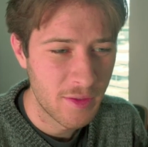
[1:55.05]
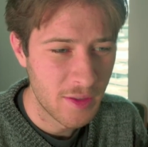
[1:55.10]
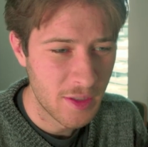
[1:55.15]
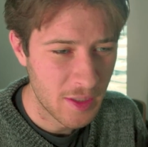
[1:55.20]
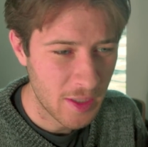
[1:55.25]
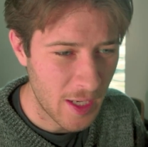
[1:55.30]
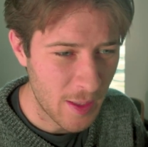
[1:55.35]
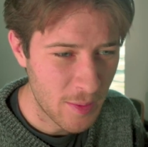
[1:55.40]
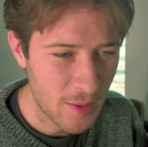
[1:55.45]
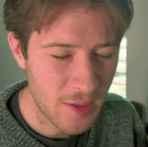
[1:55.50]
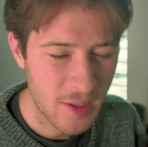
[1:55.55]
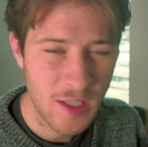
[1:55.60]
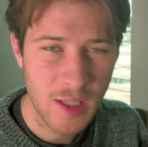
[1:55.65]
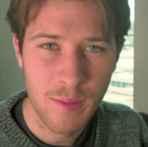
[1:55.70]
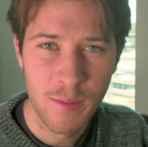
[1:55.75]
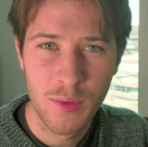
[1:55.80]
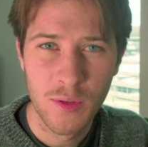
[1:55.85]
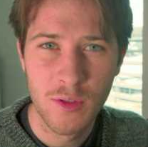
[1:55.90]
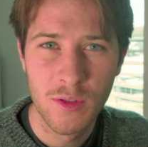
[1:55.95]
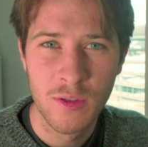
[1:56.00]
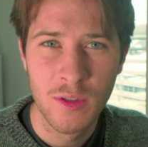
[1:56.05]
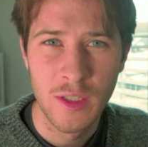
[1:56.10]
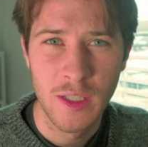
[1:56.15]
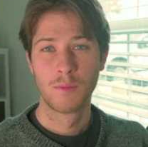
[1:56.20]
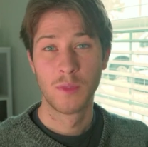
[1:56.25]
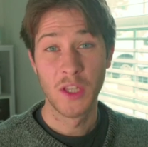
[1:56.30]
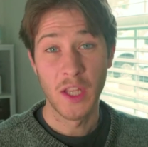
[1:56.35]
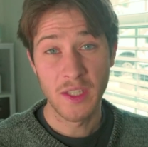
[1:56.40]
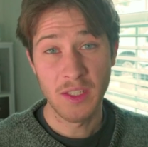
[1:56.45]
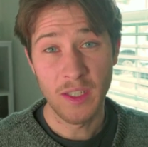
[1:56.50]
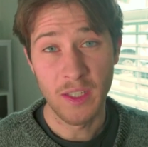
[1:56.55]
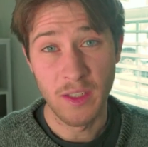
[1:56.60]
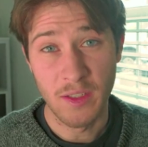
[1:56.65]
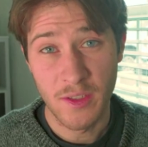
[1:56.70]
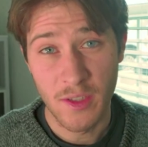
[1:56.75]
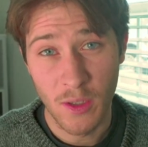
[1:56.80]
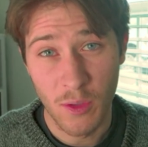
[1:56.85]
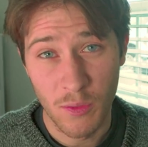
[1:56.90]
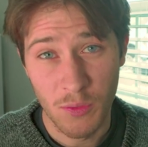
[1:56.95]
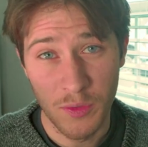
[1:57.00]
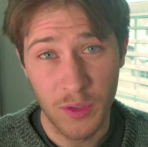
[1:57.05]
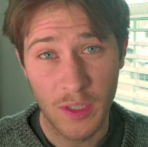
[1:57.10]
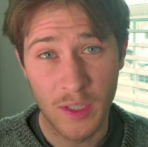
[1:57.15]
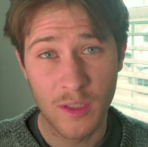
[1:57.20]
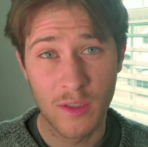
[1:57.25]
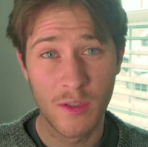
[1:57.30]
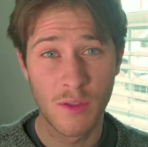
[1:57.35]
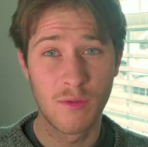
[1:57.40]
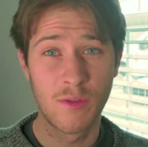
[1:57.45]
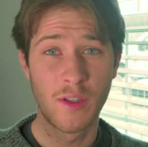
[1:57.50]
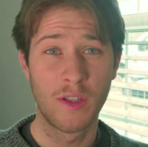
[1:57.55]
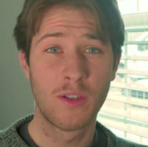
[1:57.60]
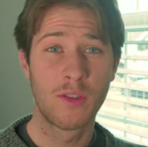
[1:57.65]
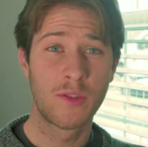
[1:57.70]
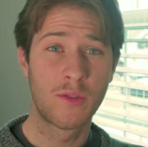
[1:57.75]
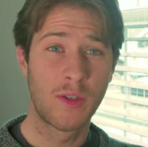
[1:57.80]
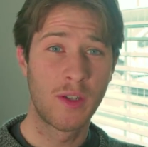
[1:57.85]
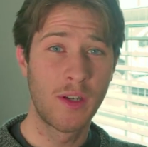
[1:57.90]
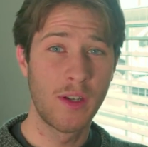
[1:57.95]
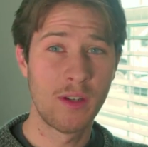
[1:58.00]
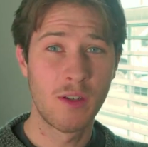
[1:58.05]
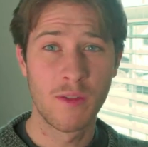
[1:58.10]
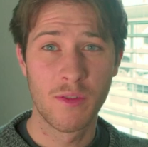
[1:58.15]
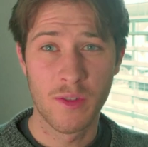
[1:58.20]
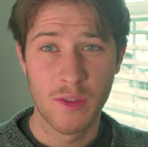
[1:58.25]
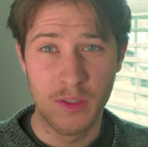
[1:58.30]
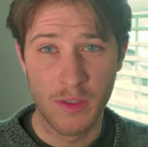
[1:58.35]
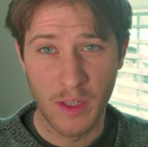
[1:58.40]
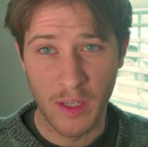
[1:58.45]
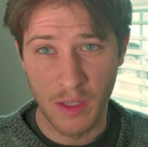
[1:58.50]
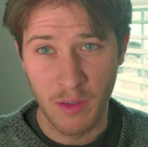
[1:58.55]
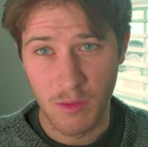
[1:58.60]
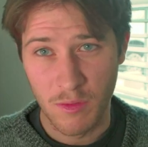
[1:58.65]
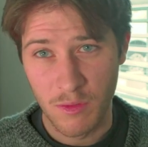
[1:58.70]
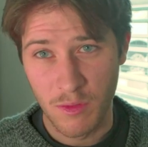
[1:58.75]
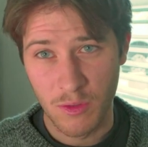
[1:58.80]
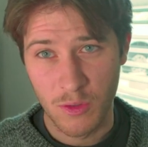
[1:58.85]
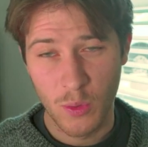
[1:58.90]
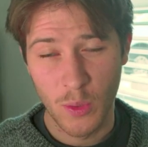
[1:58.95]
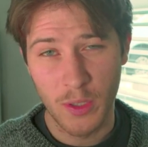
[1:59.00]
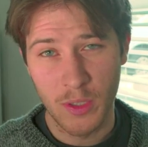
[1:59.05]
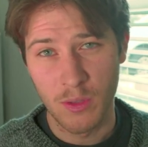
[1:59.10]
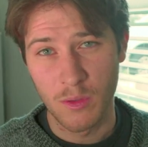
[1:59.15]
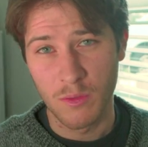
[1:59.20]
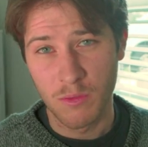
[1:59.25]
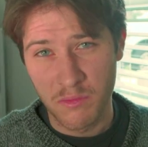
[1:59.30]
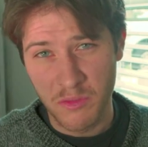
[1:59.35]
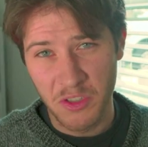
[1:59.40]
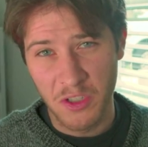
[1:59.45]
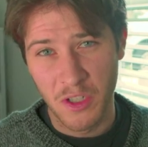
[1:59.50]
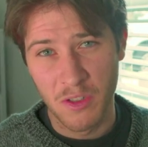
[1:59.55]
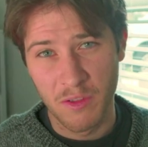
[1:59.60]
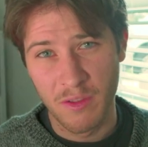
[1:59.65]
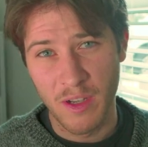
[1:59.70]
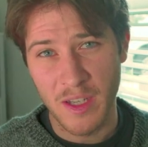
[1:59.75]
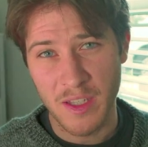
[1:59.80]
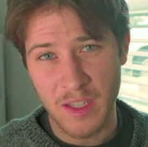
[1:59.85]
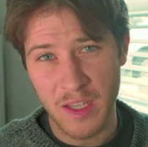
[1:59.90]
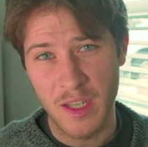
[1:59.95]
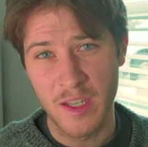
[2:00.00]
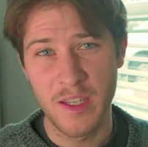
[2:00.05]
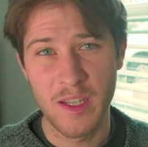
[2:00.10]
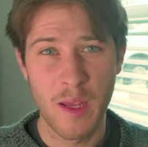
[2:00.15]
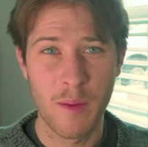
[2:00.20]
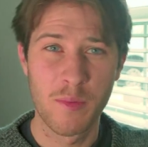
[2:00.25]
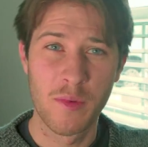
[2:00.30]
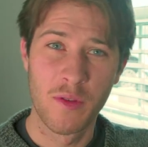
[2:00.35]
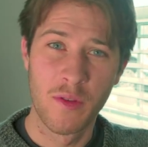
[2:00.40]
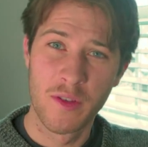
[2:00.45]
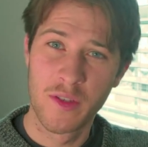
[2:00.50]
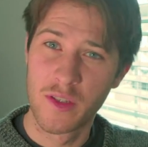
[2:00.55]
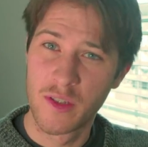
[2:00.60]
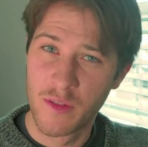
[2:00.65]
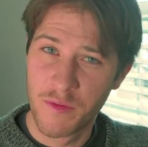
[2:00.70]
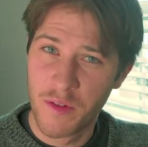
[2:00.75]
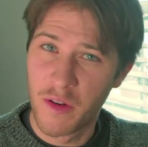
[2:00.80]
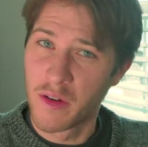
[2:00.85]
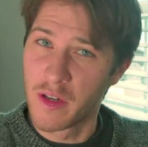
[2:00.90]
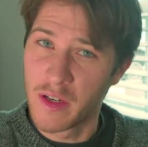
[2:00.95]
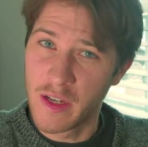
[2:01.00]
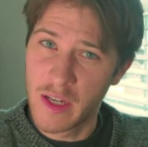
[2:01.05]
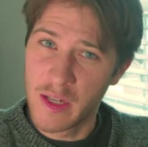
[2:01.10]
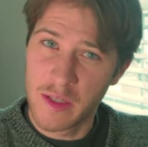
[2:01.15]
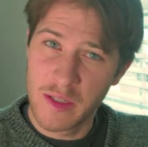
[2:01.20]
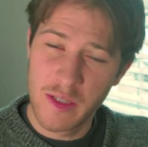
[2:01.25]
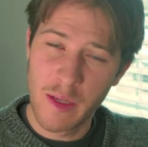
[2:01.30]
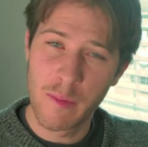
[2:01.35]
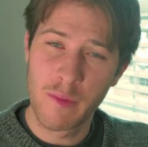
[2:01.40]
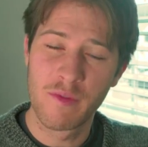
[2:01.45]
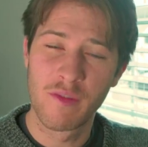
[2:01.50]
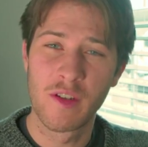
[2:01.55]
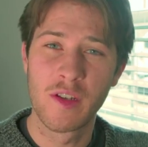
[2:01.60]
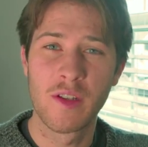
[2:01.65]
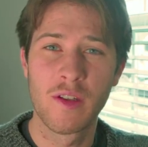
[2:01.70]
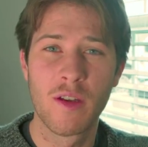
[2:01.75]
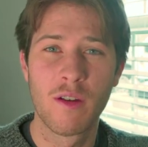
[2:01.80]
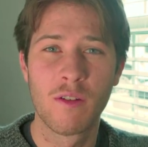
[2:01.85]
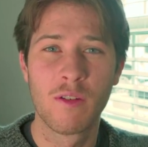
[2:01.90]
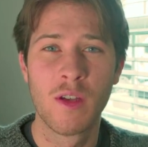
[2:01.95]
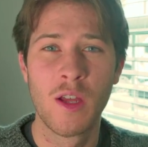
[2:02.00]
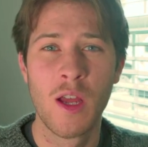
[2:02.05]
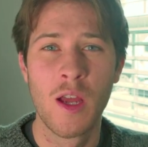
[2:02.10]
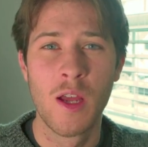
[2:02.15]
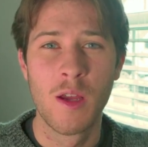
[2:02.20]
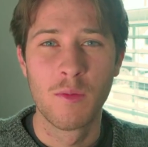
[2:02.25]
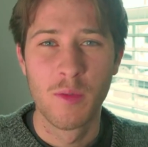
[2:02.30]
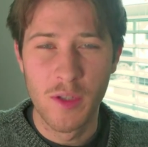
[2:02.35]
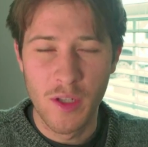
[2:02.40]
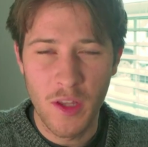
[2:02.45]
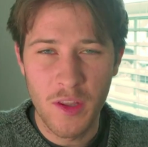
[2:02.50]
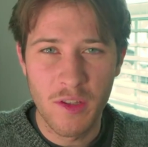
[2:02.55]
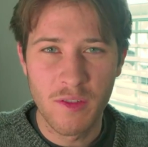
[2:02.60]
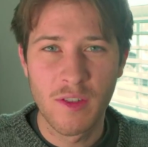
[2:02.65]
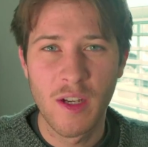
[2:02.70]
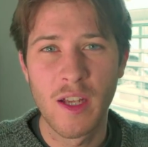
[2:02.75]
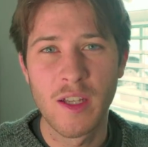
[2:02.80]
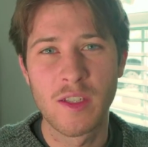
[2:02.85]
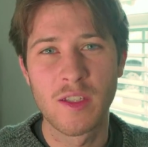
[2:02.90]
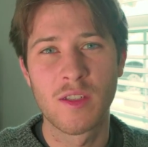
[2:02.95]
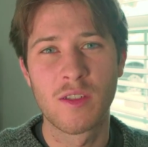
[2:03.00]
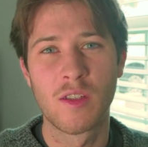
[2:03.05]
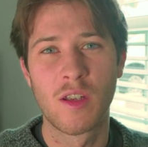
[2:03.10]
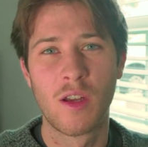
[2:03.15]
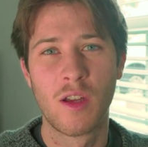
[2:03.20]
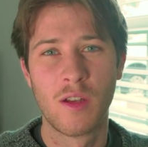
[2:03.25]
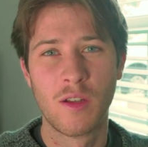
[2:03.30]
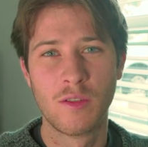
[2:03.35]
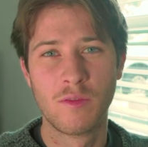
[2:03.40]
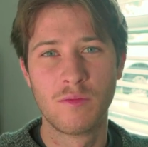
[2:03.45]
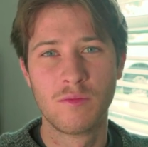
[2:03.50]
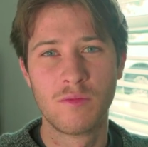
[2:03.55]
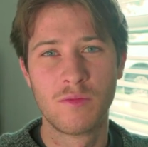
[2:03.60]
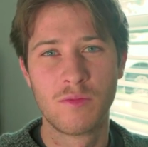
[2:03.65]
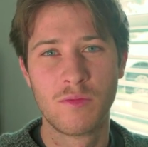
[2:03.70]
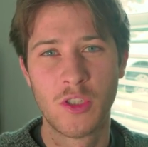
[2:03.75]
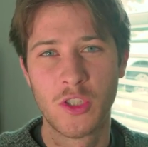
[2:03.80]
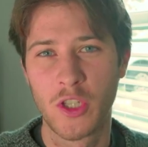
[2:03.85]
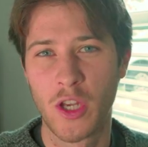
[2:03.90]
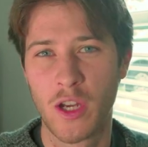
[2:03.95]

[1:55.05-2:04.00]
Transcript: It keeps it simple, but that's it. So these two videos are here. This is like a little quicker, you know, less in-depth, and this is a very in-depth video. But nonetheless, uh, the